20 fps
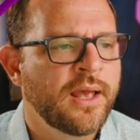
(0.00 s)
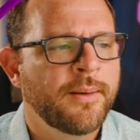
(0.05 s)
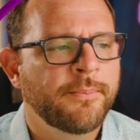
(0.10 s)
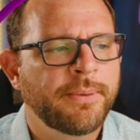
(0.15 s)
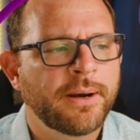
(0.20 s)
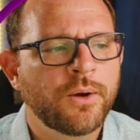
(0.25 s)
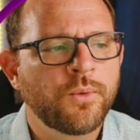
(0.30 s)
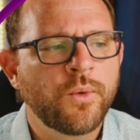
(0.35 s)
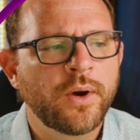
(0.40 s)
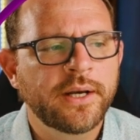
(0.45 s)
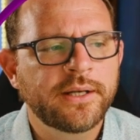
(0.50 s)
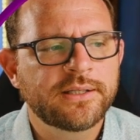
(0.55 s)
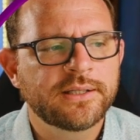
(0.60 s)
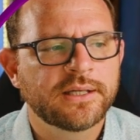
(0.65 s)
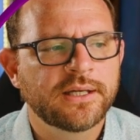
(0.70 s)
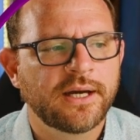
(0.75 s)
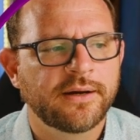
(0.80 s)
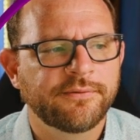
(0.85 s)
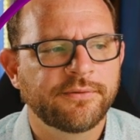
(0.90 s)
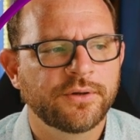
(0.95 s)
but I wanted to
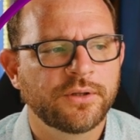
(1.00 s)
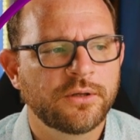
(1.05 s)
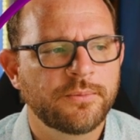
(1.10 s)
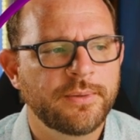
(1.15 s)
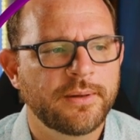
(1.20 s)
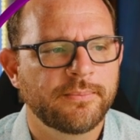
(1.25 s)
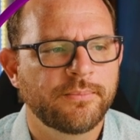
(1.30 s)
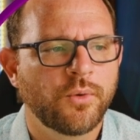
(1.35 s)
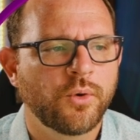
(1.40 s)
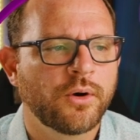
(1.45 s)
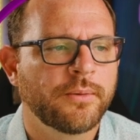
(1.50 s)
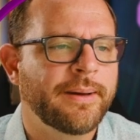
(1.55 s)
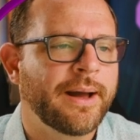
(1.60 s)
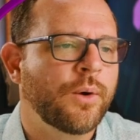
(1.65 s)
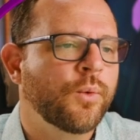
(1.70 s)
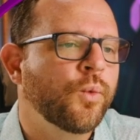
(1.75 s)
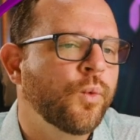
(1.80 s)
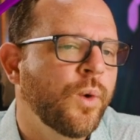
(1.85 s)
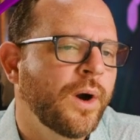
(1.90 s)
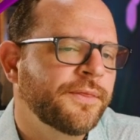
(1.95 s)
cover a little bit more about
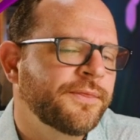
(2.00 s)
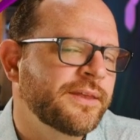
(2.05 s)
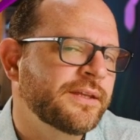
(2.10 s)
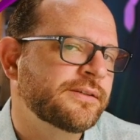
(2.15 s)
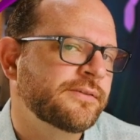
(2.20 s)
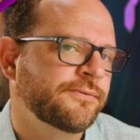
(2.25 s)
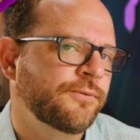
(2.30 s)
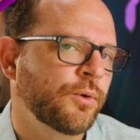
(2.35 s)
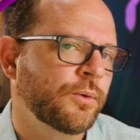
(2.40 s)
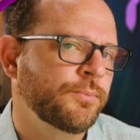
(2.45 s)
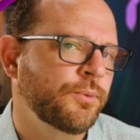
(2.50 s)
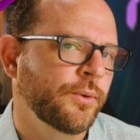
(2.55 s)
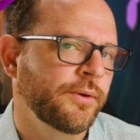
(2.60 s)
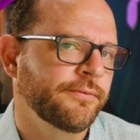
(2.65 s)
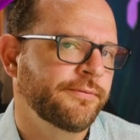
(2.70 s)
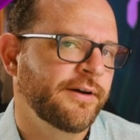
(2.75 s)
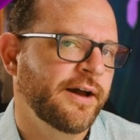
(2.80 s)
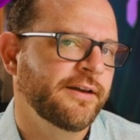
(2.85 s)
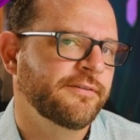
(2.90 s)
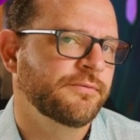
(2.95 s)
what this
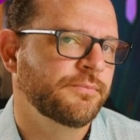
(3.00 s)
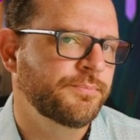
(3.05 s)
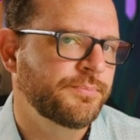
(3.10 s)
$4.5